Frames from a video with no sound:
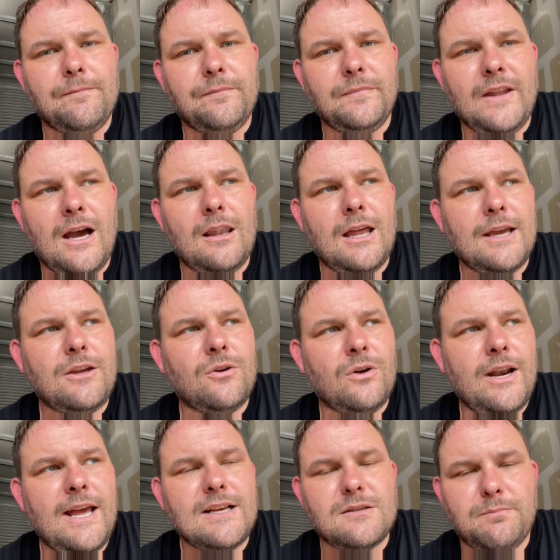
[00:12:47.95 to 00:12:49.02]
not like you're
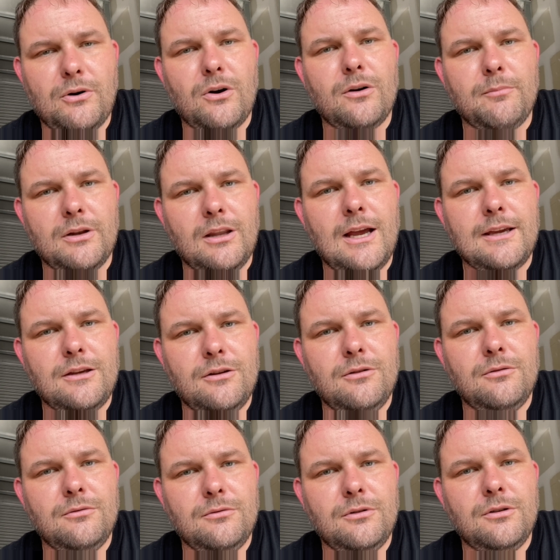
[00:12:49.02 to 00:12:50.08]
an expert, but like
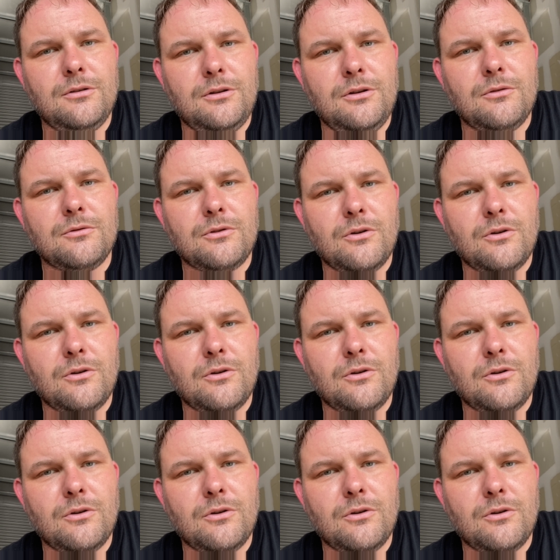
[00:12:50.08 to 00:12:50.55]
you're